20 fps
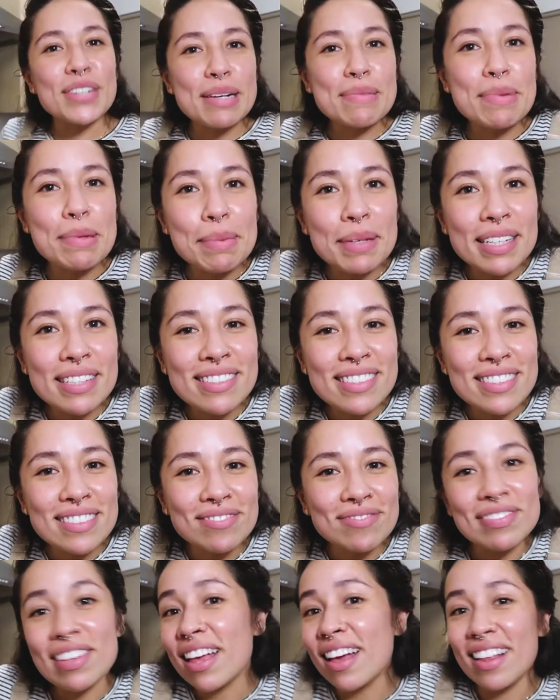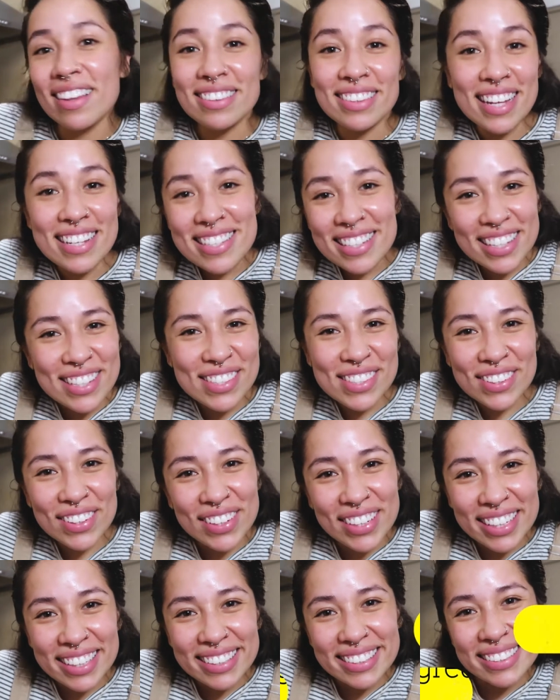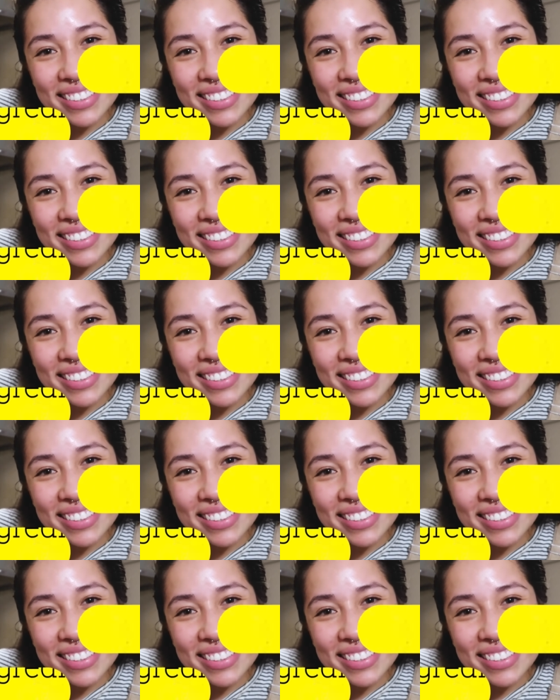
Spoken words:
right, BBs, let's get started.